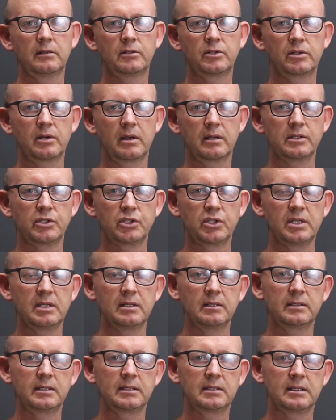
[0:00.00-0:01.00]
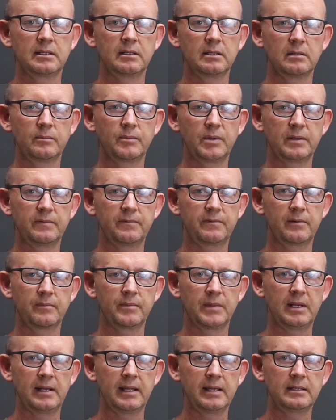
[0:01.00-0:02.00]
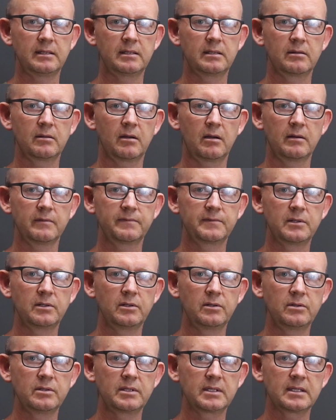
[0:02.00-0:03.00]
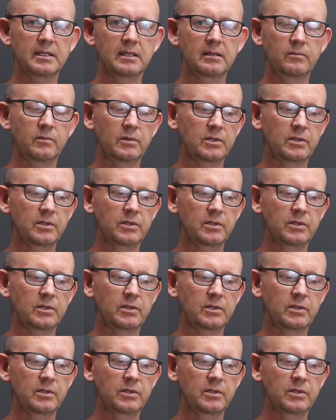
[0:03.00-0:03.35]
Try and shield it a little bit from the late afternoon sun,